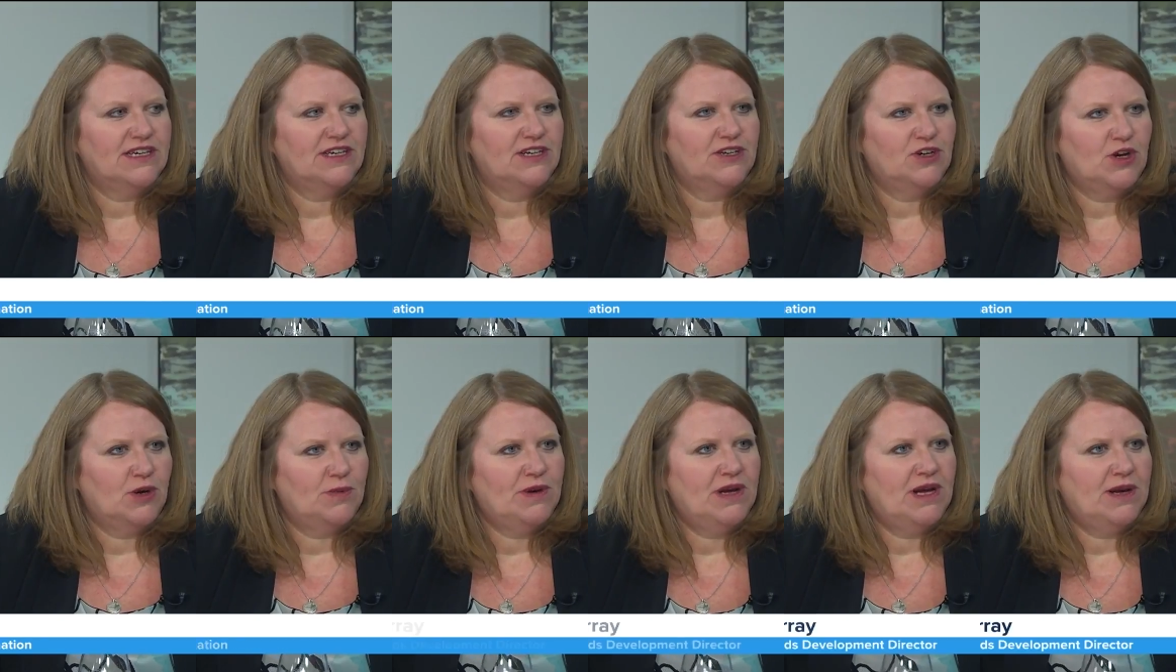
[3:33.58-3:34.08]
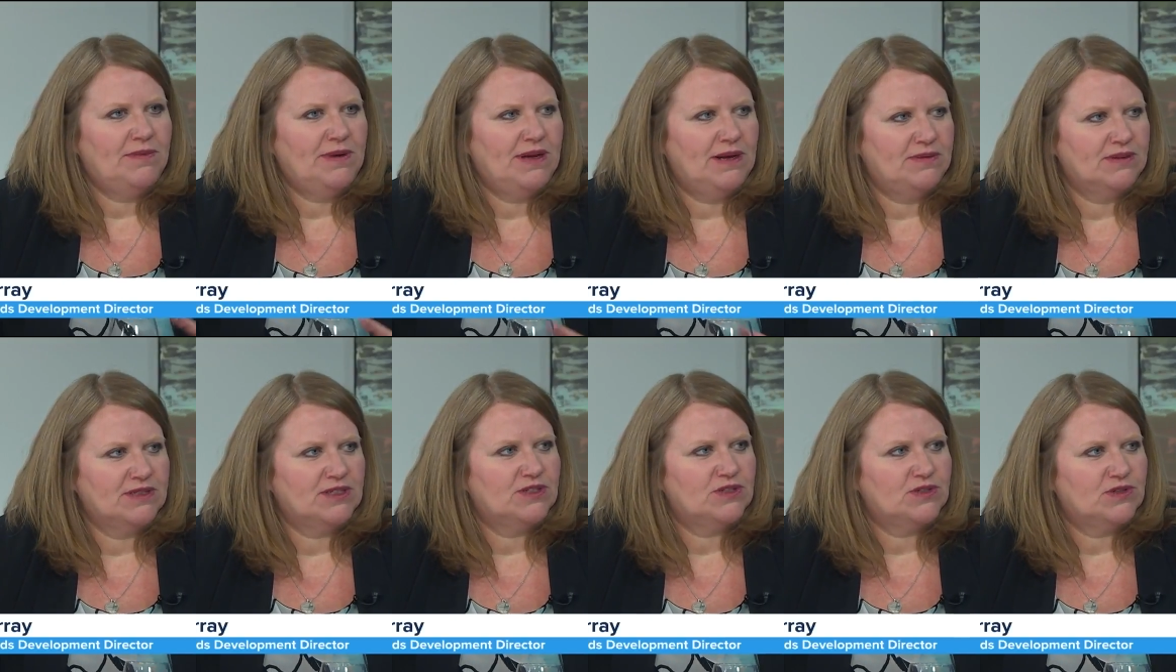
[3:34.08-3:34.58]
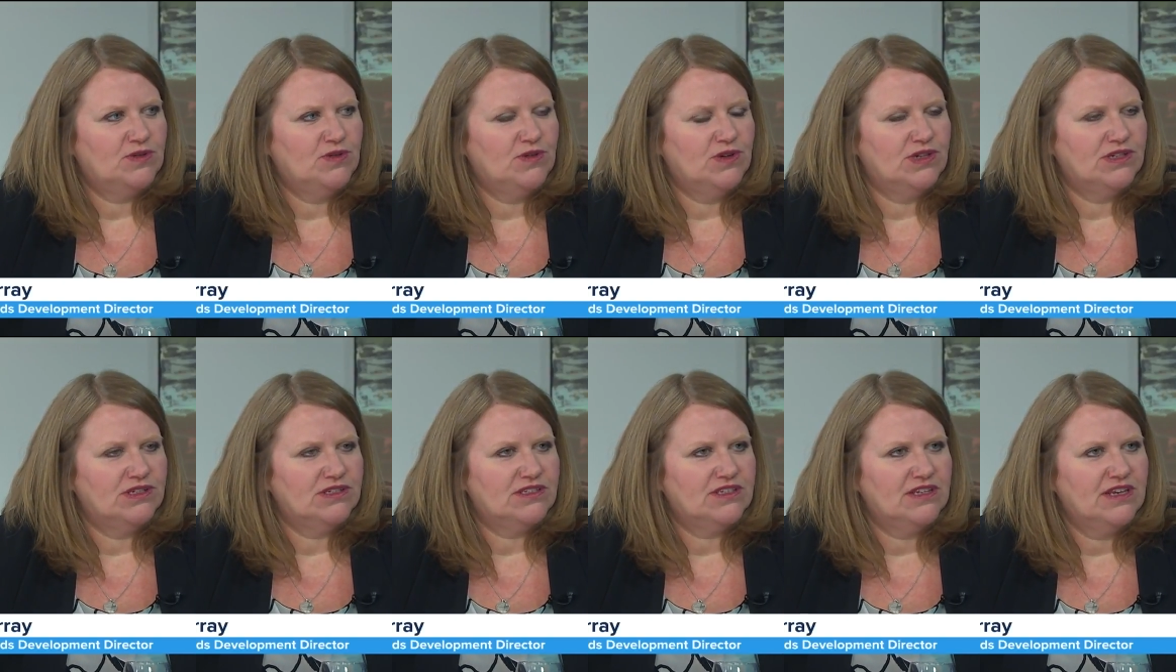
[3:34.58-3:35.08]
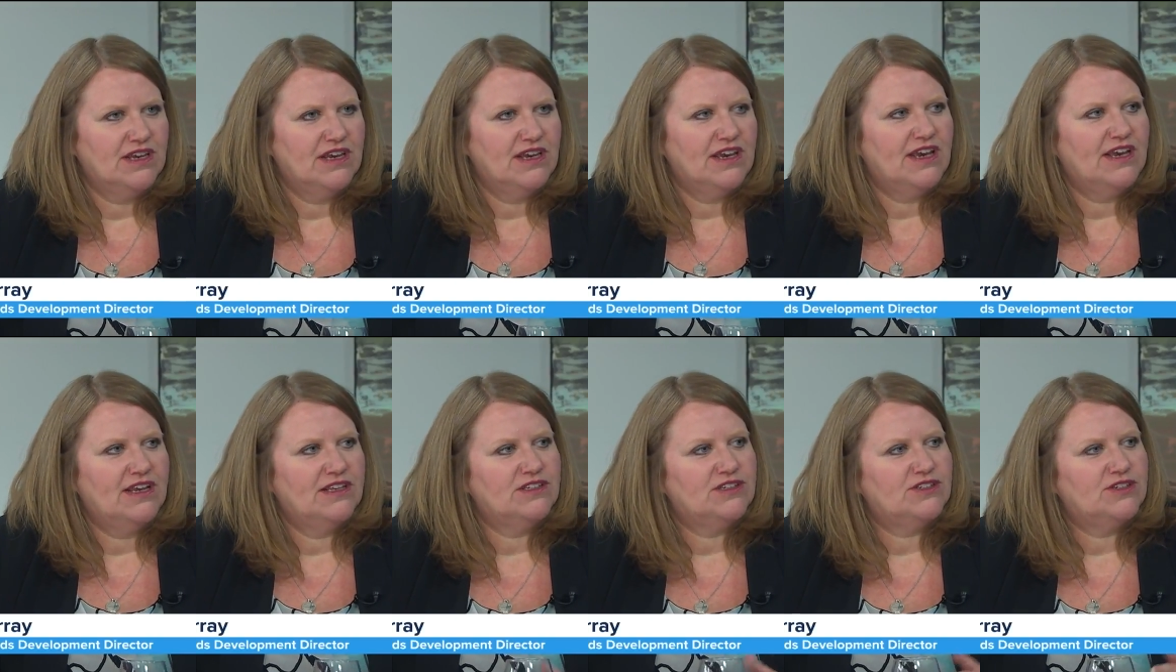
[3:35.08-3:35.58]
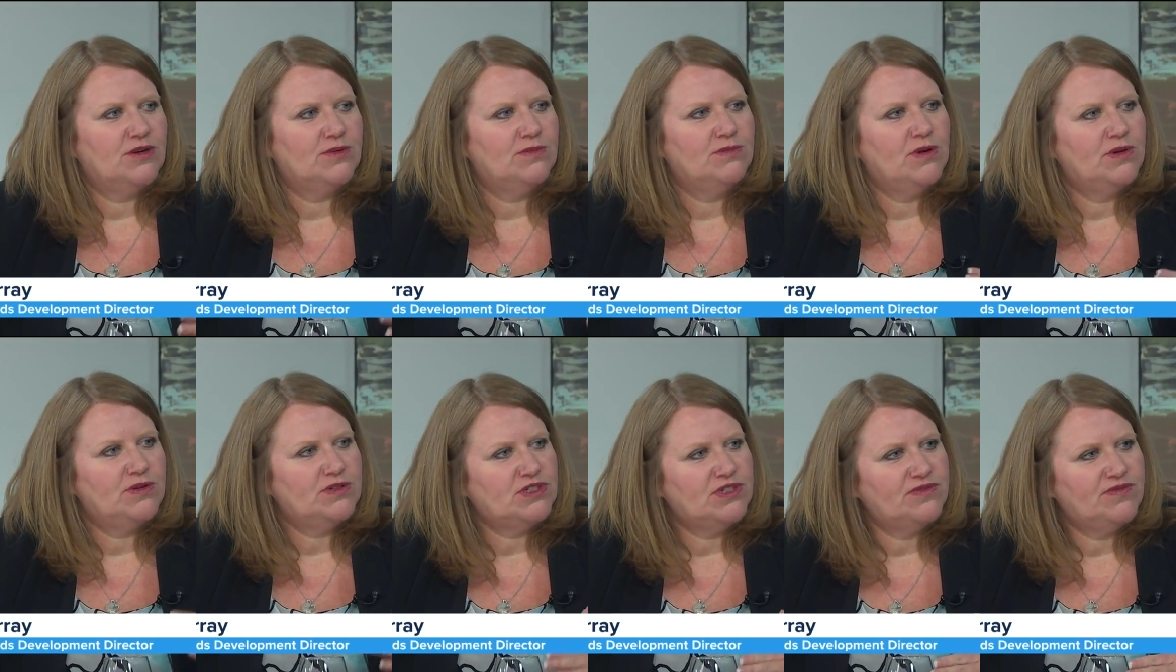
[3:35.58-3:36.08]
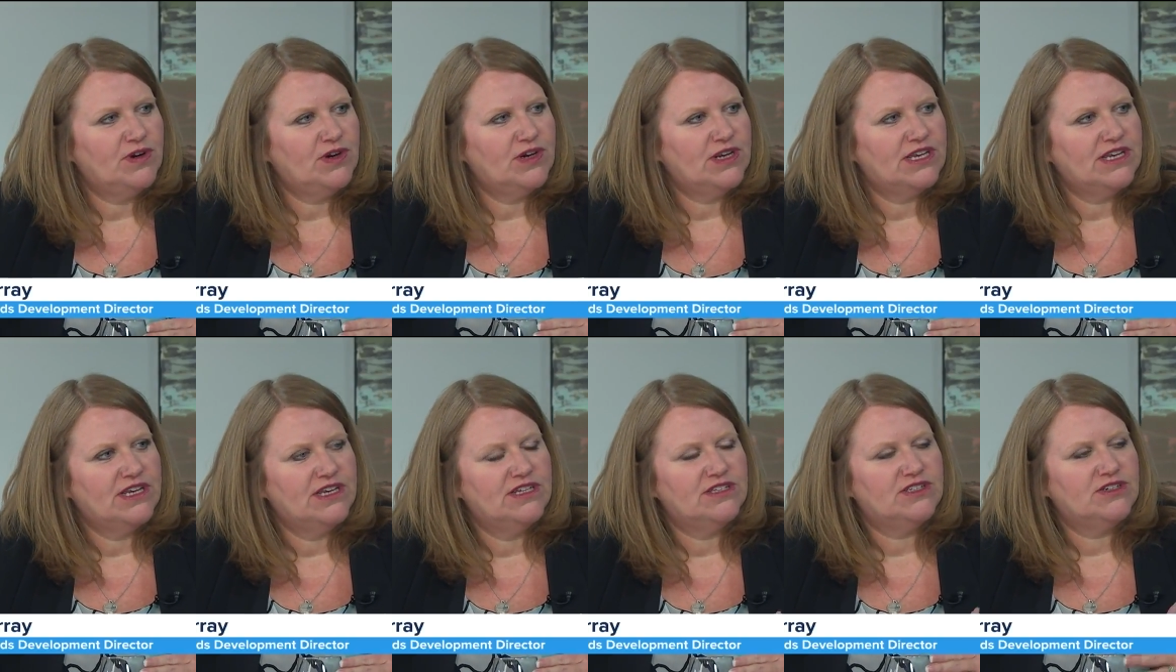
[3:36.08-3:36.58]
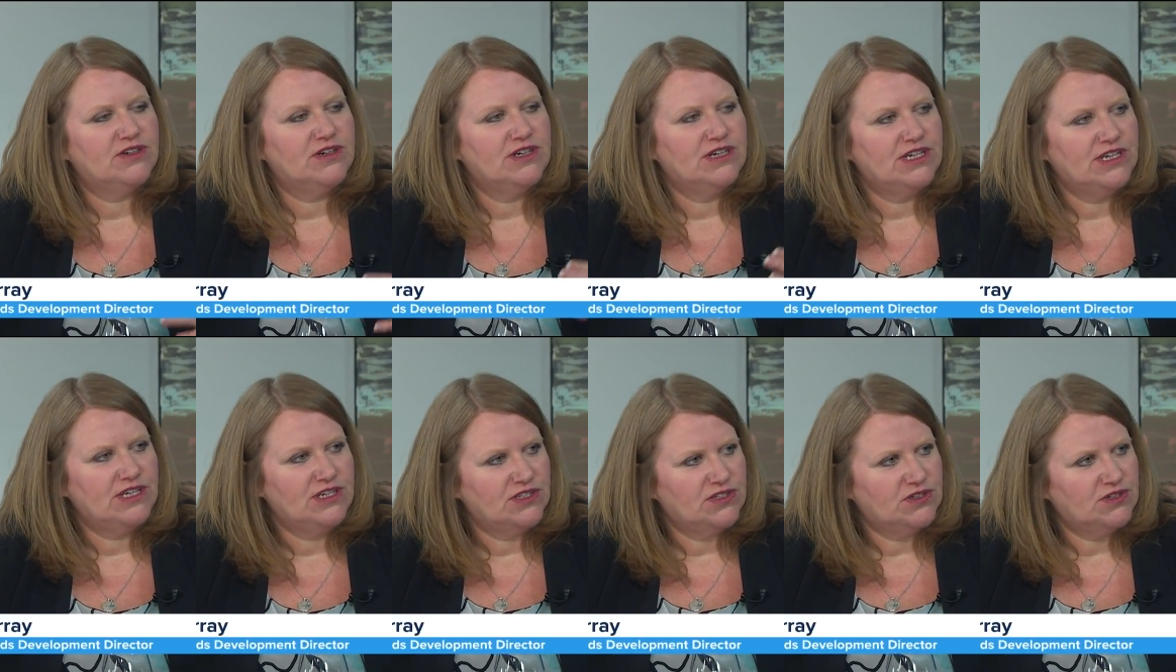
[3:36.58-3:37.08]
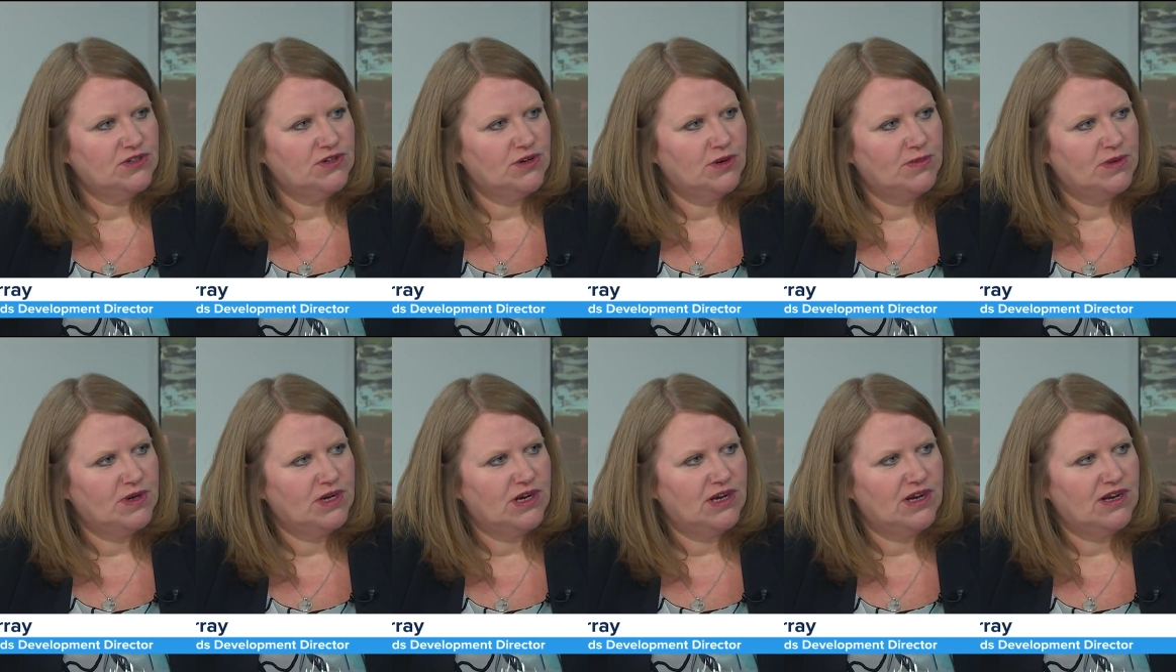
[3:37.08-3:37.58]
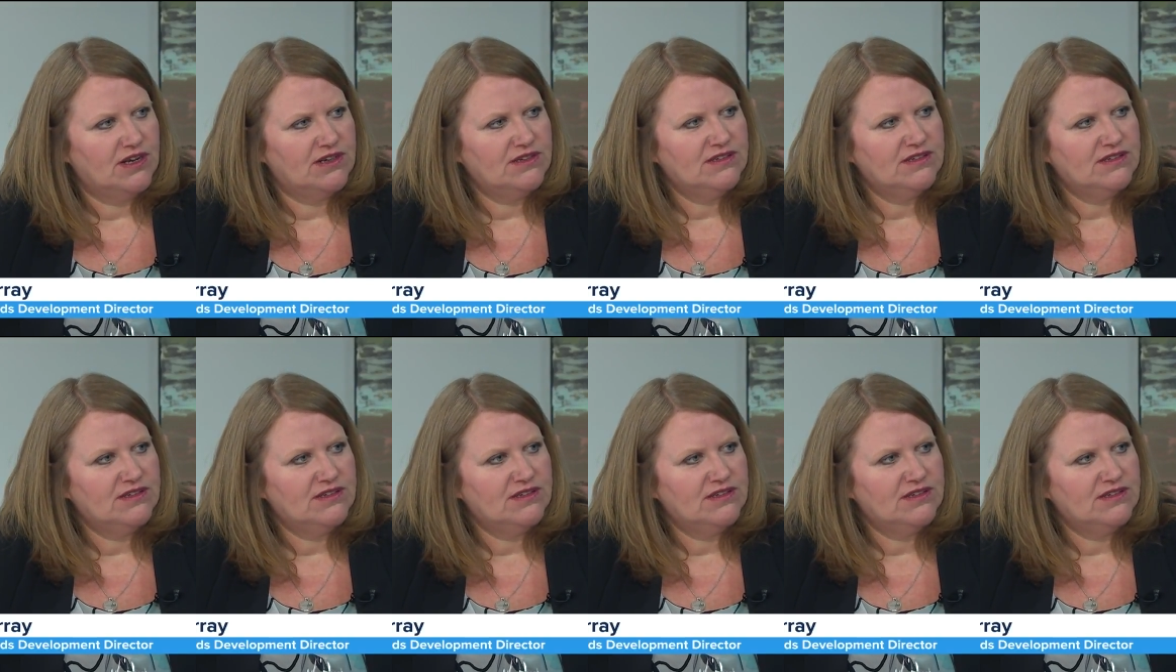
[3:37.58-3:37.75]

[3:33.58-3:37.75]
Omaha Public Schools. And so most of our kids are in eastern Omaha.